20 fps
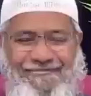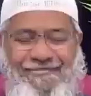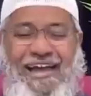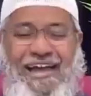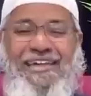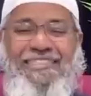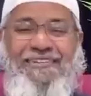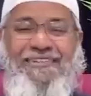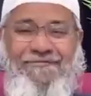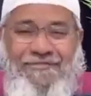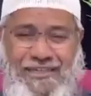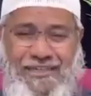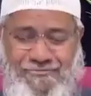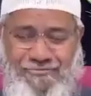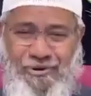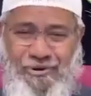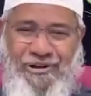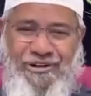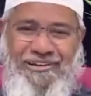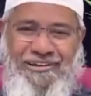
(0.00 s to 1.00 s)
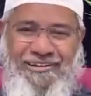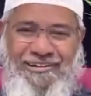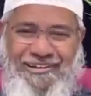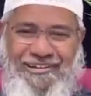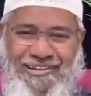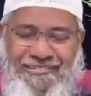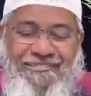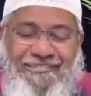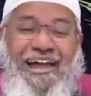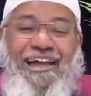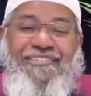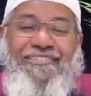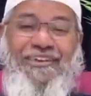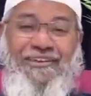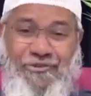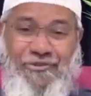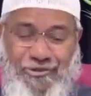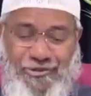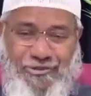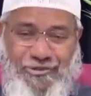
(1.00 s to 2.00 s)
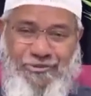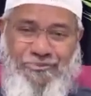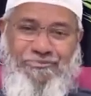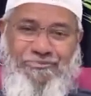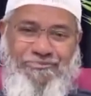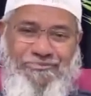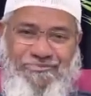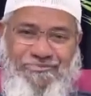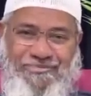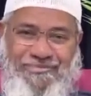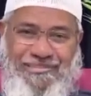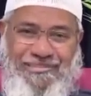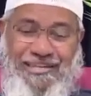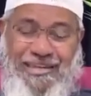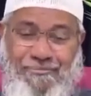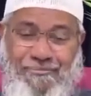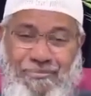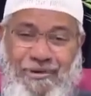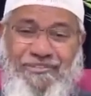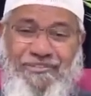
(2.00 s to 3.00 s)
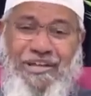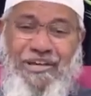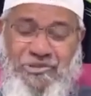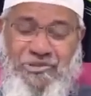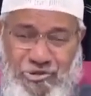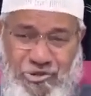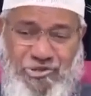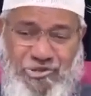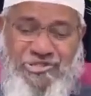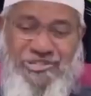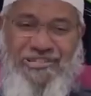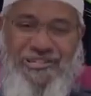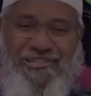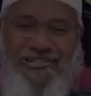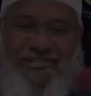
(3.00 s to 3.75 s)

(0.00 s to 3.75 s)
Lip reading: via the Facebook, via the YouTube, the numbers are huge.